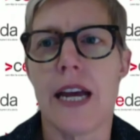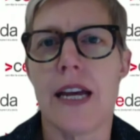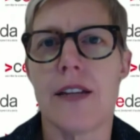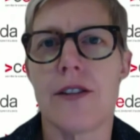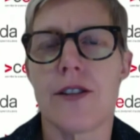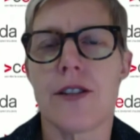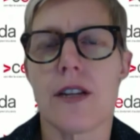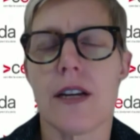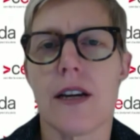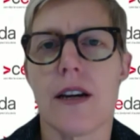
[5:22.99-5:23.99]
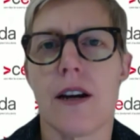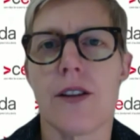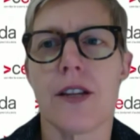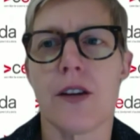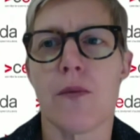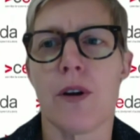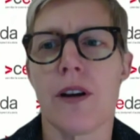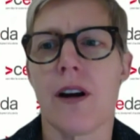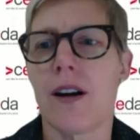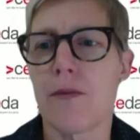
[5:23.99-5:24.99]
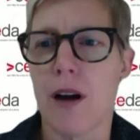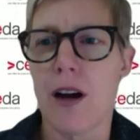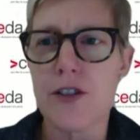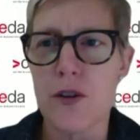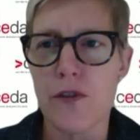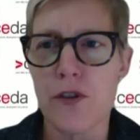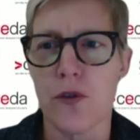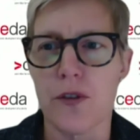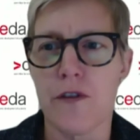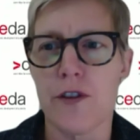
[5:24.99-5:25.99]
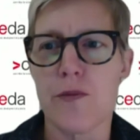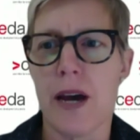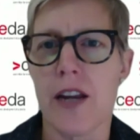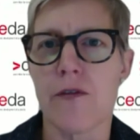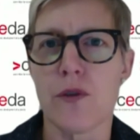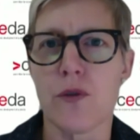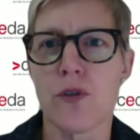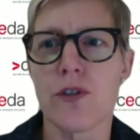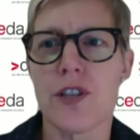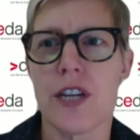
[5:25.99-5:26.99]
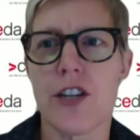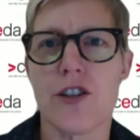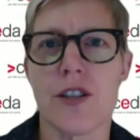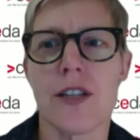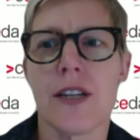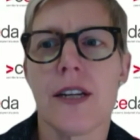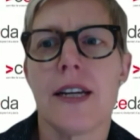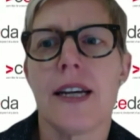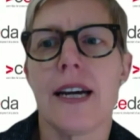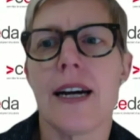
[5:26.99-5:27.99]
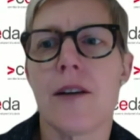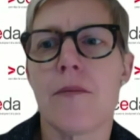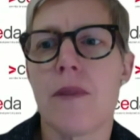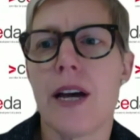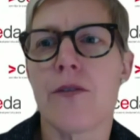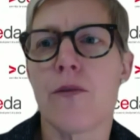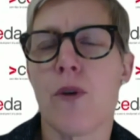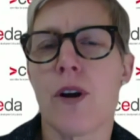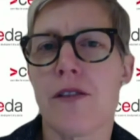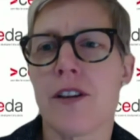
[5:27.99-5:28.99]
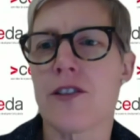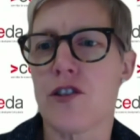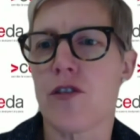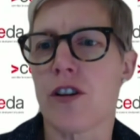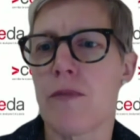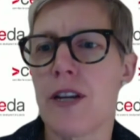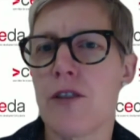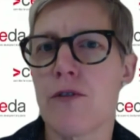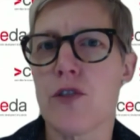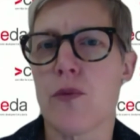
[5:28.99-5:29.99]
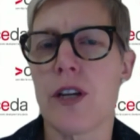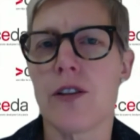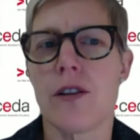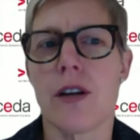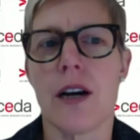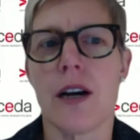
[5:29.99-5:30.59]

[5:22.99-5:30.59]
And I think what I sort of caught the first part of your session, and one of the things that struck me was when